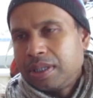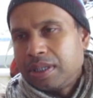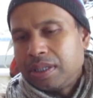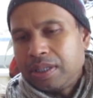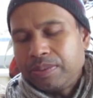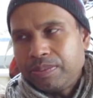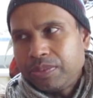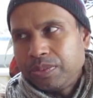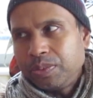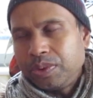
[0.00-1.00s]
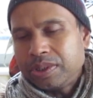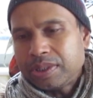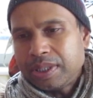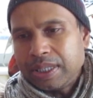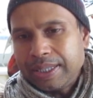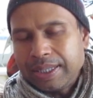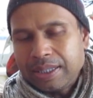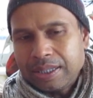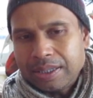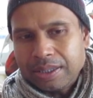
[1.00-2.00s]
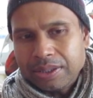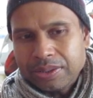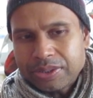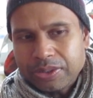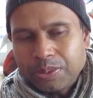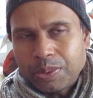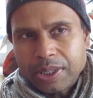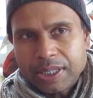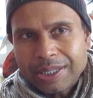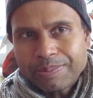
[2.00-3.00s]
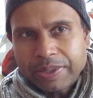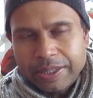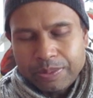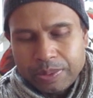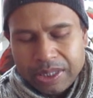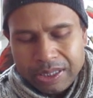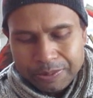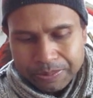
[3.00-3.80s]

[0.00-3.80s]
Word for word: um, which then uh, so you're wired up that way